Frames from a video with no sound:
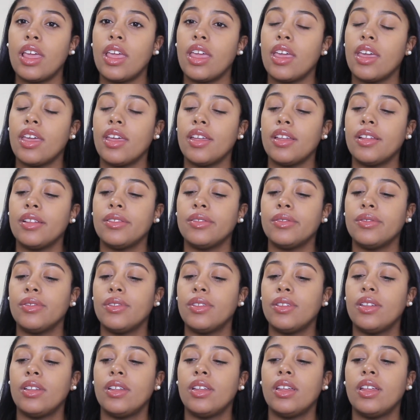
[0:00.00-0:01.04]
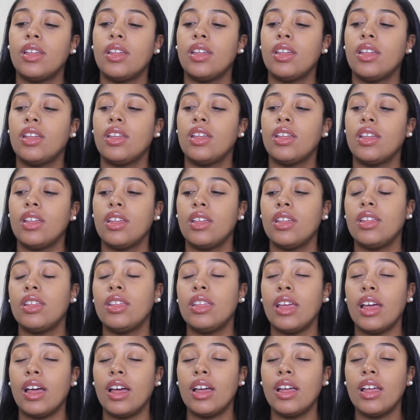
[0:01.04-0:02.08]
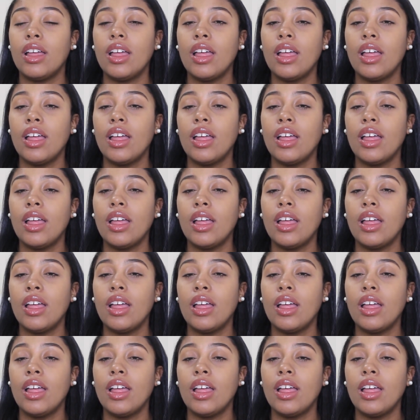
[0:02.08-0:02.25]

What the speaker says: And yeah,